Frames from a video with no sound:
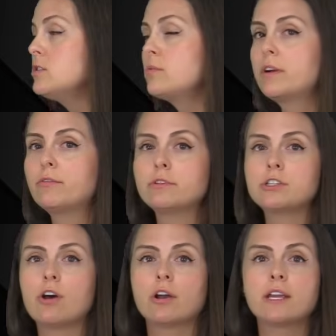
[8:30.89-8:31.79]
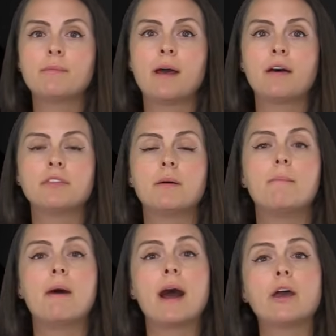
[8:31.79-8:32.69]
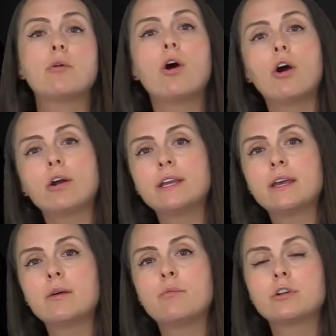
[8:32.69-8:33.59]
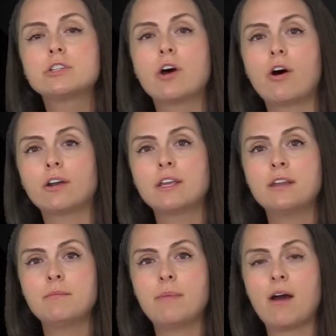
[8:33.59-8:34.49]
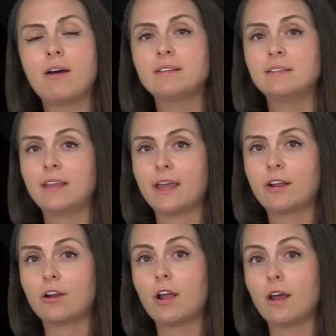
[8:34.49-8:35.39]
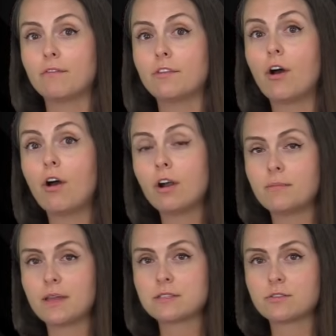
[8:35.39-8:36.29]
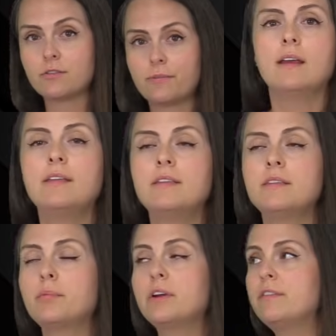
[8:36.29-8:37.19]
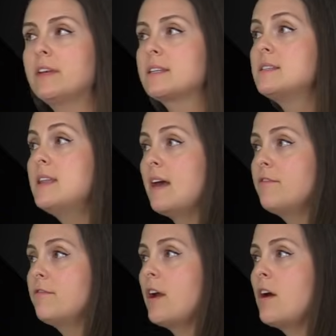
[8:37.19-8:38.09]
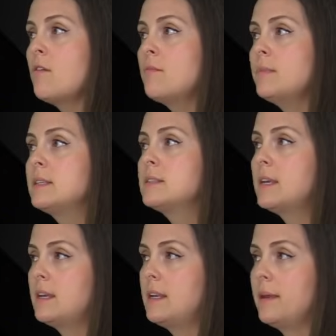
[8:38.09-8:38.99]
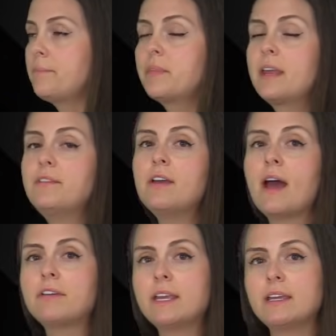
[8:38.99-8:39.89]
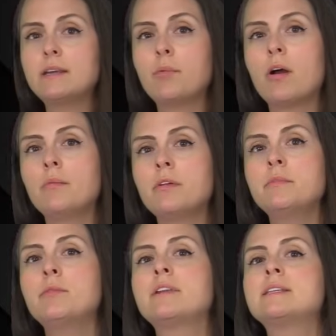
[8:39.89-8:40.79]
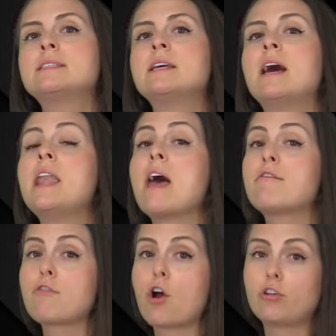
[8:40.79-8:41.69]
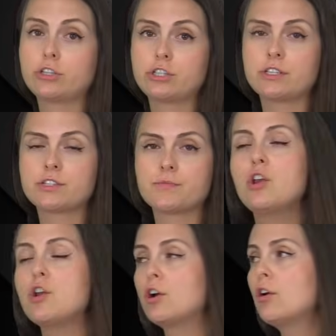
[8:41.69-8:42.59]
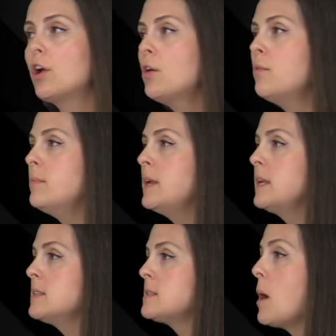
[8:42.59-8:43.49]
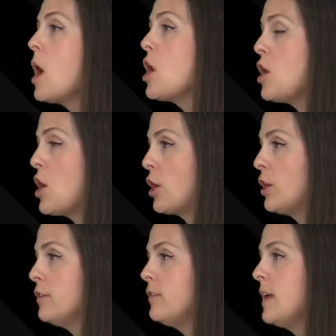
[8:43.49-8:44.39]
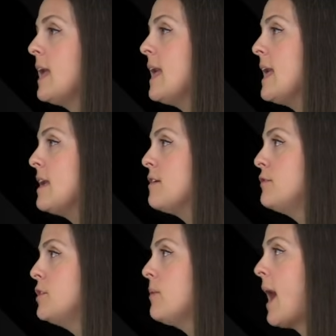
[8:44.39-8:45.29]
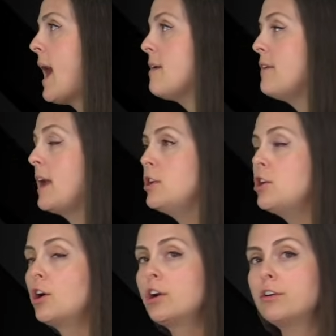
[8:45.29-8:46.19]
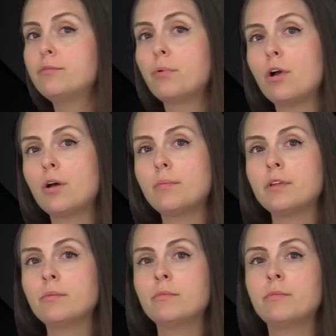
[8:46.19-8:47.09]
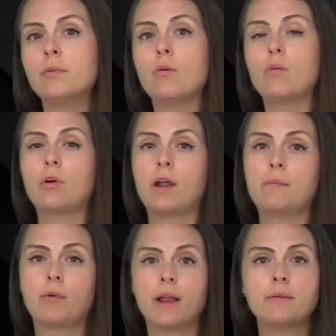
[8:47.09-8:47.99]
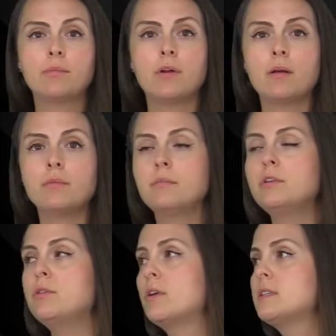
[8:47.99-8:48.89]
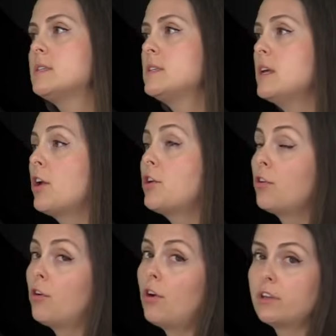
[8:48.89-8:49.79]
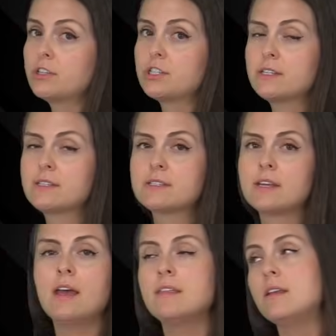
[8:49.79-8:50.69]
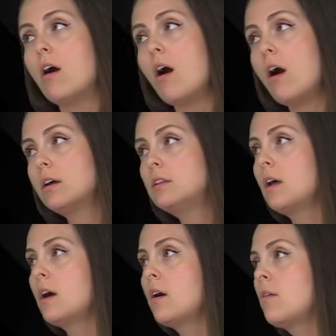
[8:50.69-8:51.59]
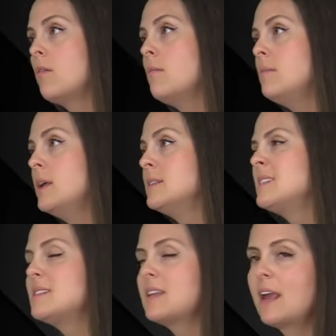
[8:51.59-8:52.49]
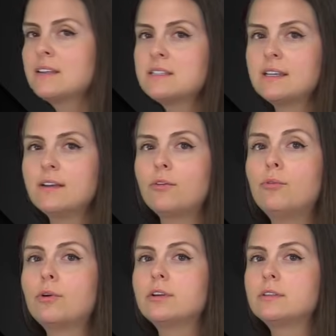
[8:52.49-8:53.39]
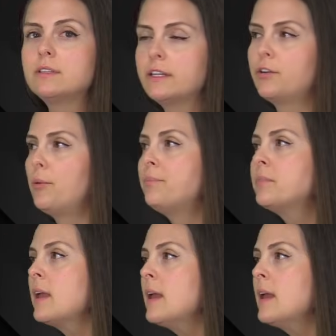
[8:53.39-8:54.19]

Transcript: So whenever we're talking about the myocardium, we're talking about a layer of the heart muscle. And then the prefix nephro means kidney. If you have a kidney problem, you wanna see a nephrologist. Neuro means nerve. If you have a nerve problem, or a brain problem, you want to see a neurologist. And then oligo means scanty or little.